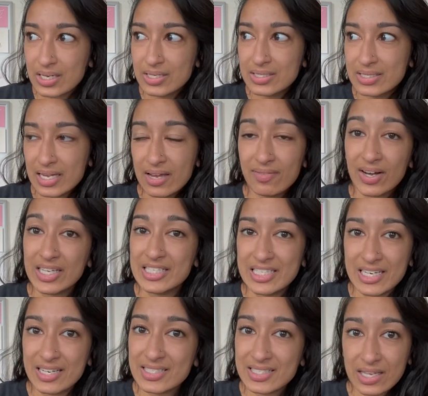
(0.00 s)
save
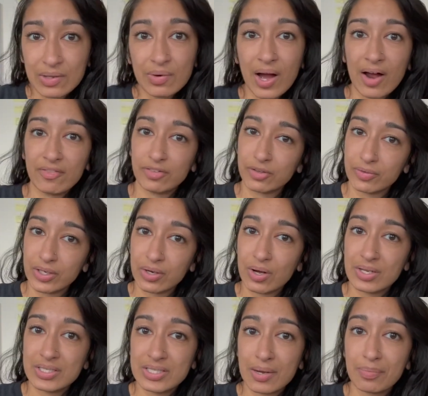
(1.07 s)
ideas that you have for
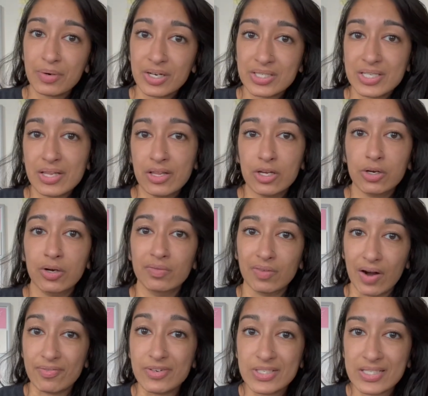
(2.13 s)
reels somewhere so that you can
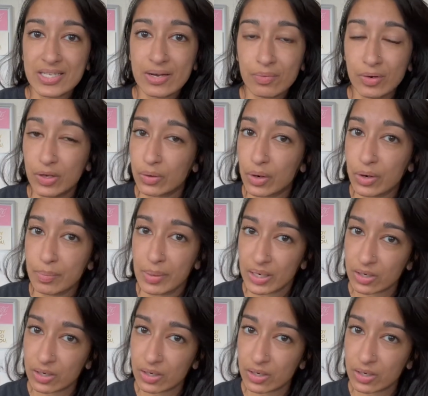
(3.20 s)
reference it when you go to make